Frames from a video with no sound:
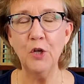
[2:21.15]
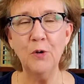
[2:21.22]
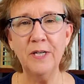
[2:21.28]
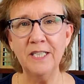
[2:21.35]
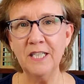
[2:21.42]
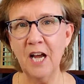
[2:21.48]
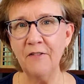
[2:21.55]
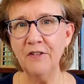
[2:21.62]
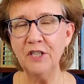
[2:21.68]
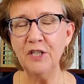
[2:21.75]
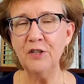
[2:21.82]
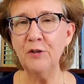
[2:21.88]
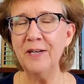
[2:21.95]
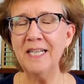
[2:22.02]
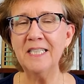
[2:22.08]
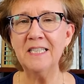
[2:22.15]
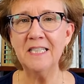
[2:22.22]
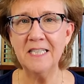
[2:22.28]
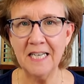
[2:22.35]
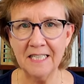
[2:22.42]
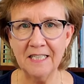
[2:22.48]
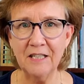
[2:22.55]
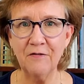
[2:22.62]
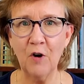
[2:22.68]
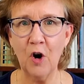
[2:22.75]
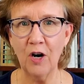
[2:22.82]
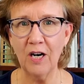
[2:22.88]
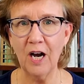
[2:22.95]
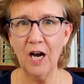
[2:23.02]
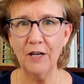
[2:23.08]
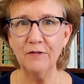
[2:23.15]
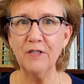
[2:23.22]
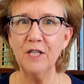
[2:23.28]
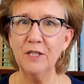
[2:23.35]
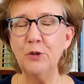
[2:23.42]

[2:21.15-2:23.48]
You can dive into their extensive archives